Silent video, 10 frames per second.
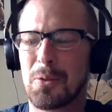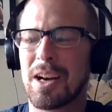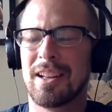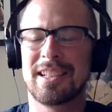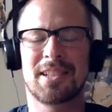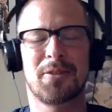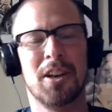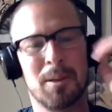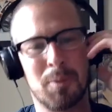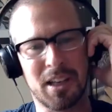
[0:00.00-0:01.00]
Well, it's
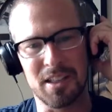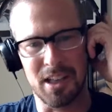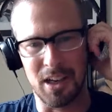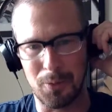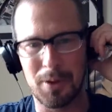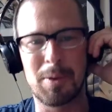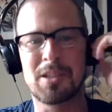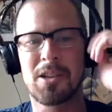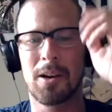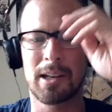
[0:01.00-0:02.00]
funny because, we've been
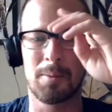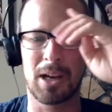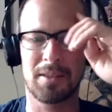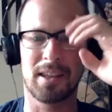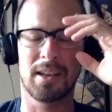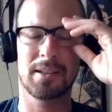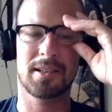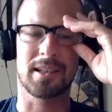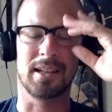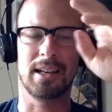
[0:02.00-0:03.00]
talking about this,
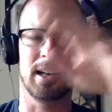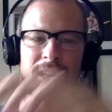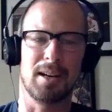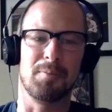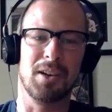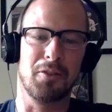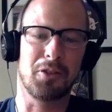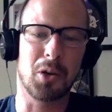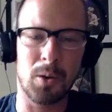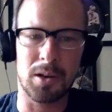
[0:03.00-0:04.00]
and, of
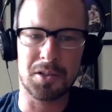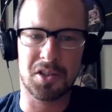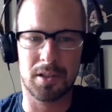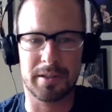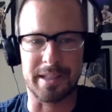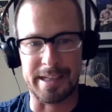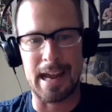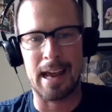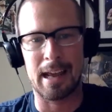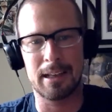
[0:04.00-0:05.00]
course,
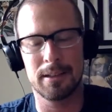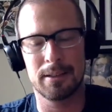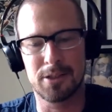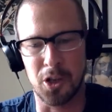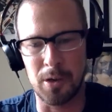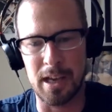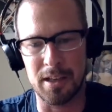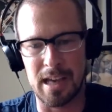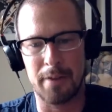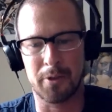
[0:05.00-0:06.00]
today, 2
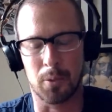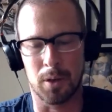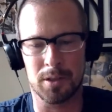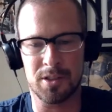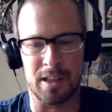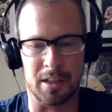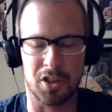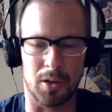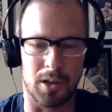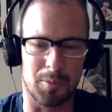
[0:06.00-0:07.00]
days afterwards, and they
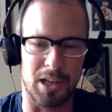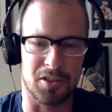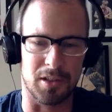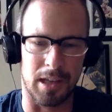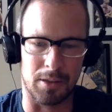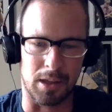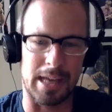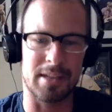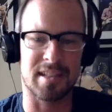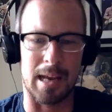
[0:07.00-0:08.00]
showed up yesterday, the
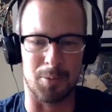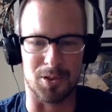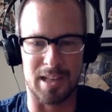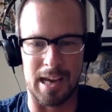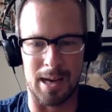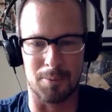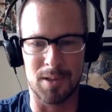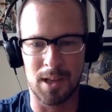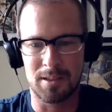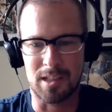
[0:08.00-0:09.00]
landscapers came
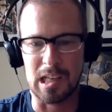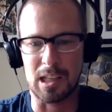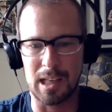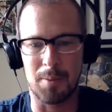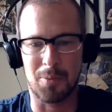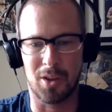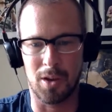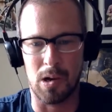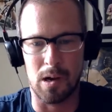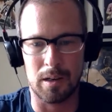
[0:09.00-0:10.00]
to clean up the
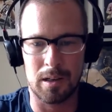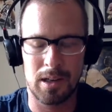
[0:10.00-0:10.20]
yard.